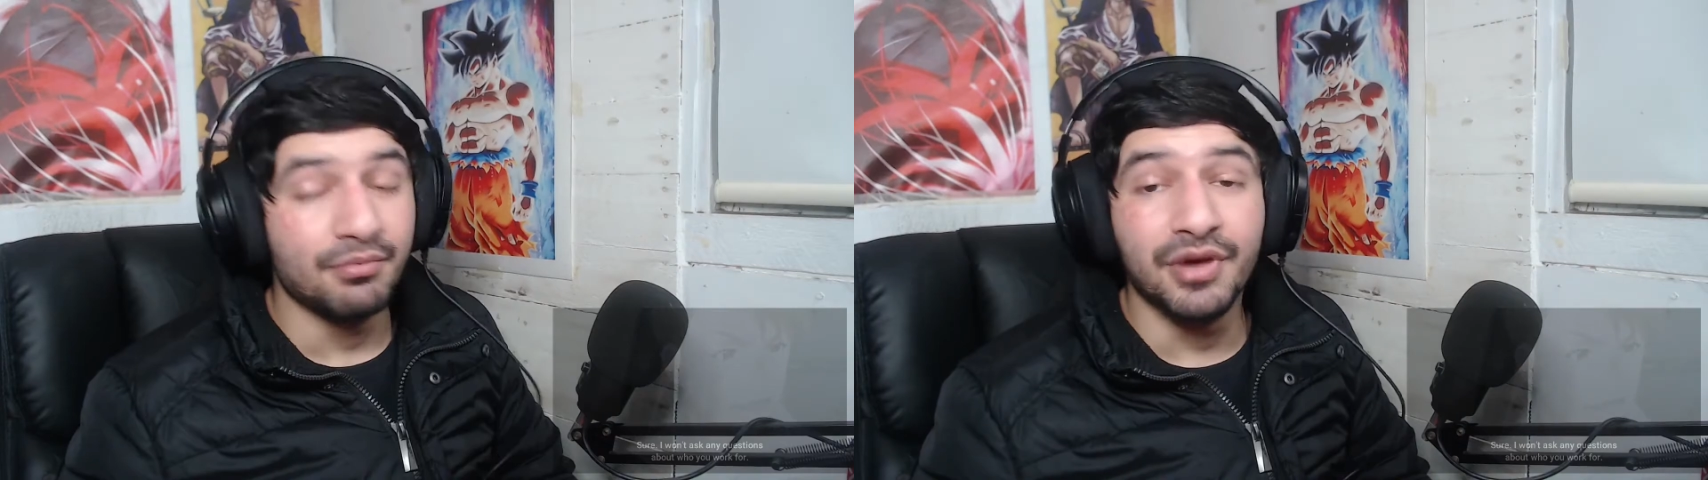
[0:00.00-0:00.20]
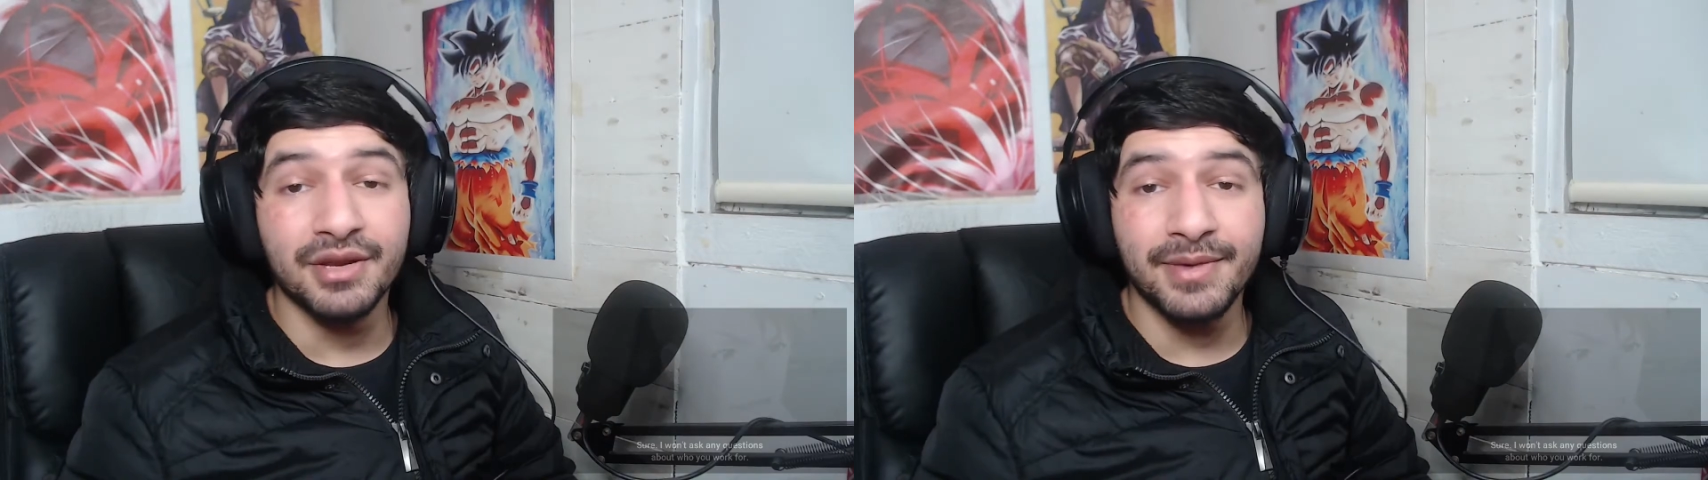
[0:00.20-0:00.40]

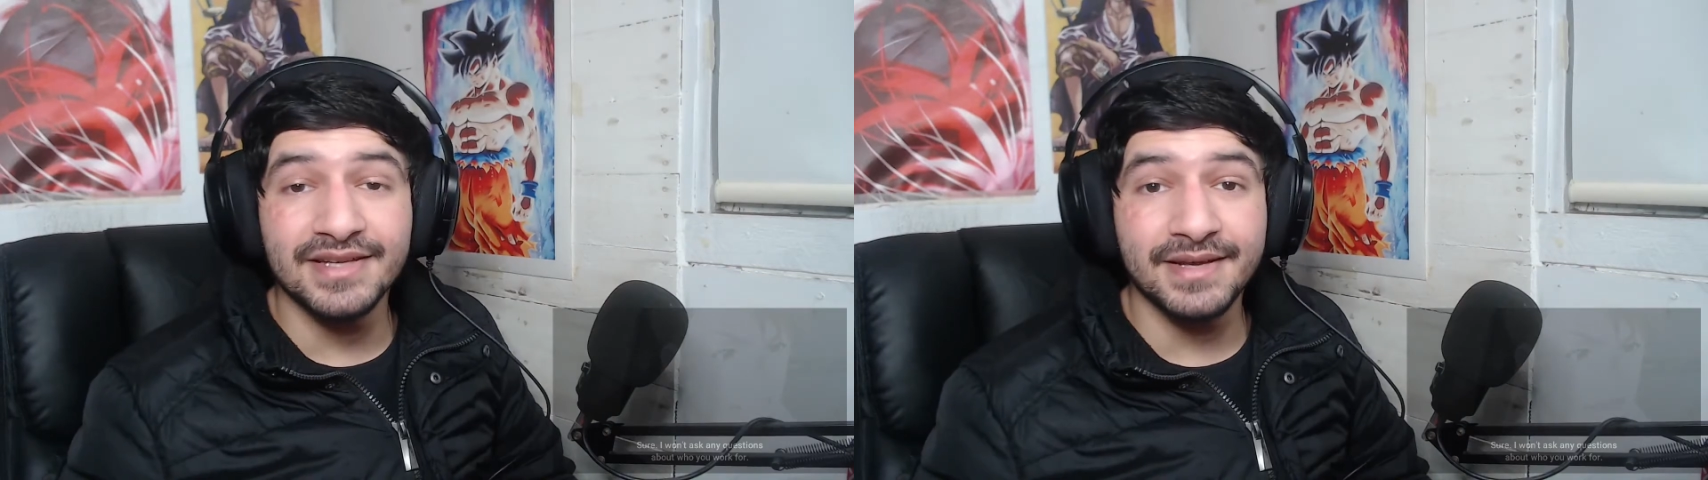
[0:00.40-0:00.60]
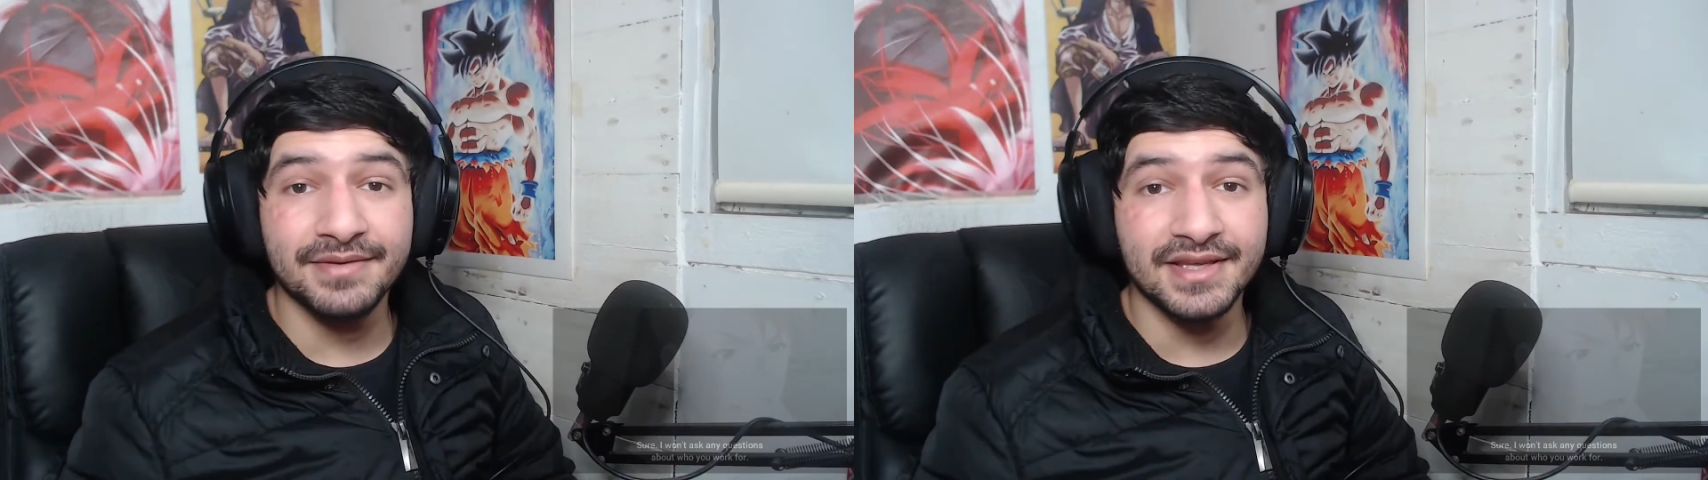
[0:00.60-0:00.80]
money
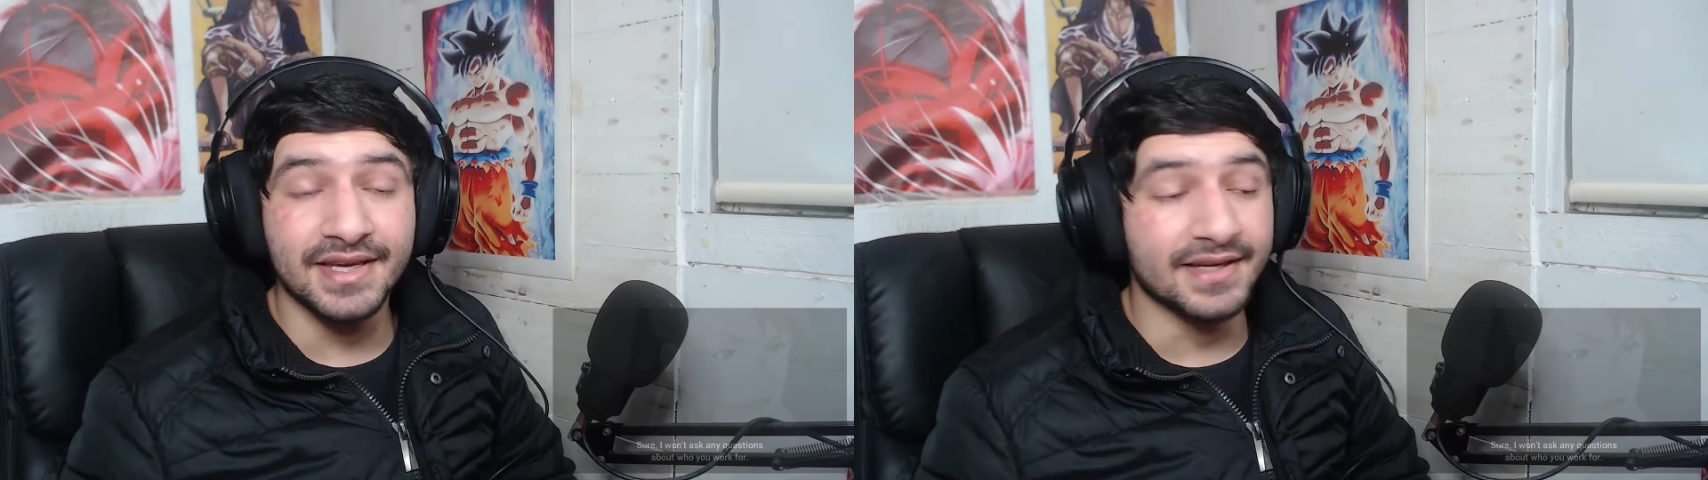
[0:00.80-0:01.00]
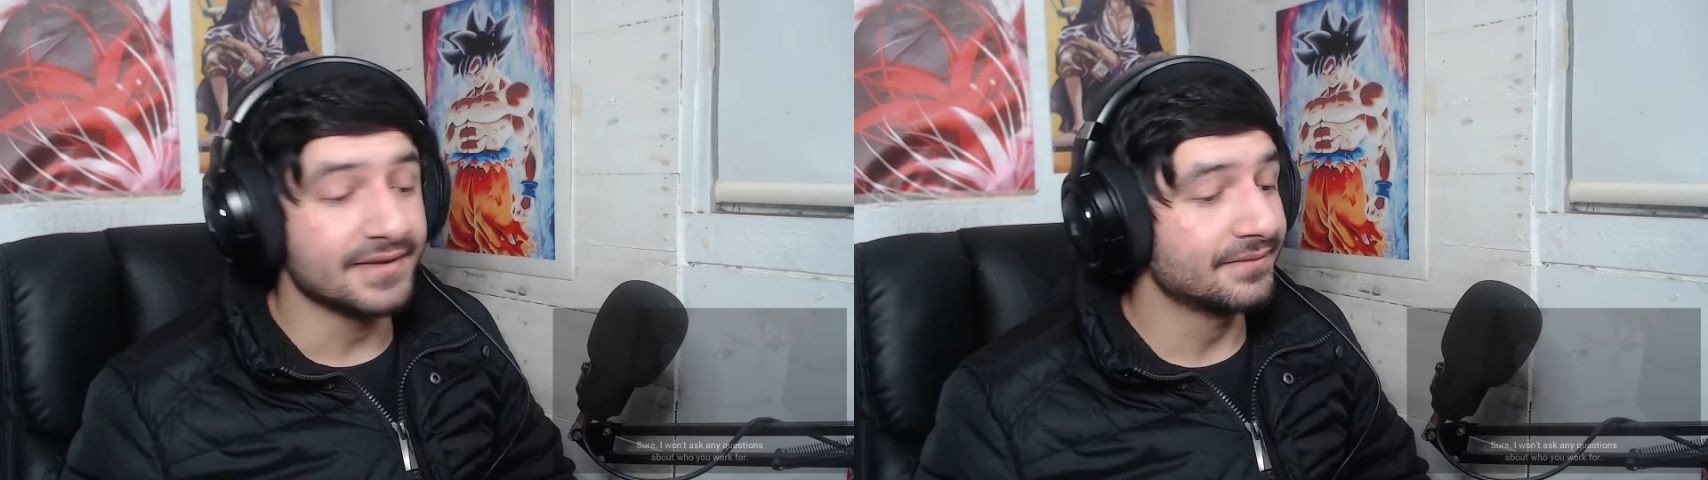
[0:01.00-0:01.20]
buys everything,
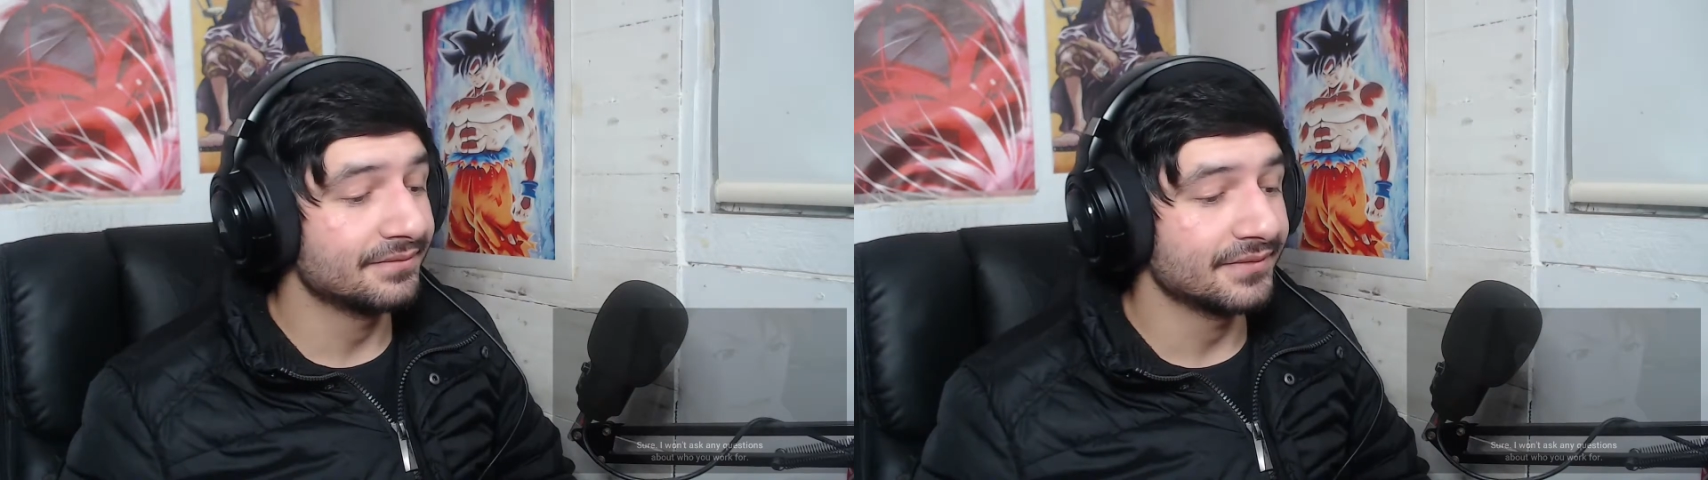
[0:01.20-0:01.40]
guys.